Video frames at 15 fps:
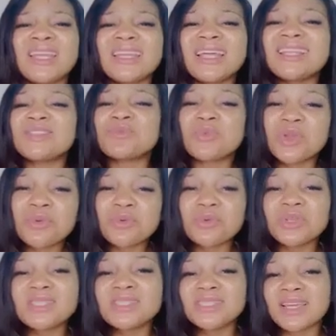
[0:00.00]
that is real
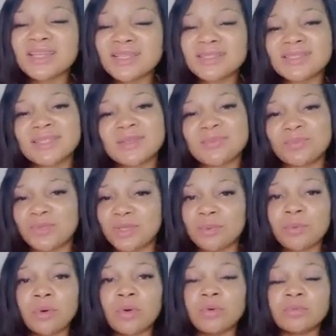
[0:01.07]
Christianity,
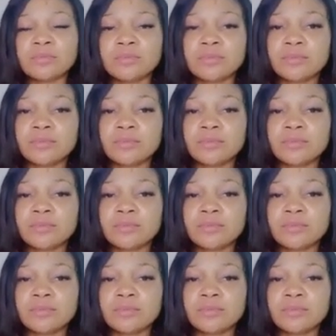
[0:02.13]
people.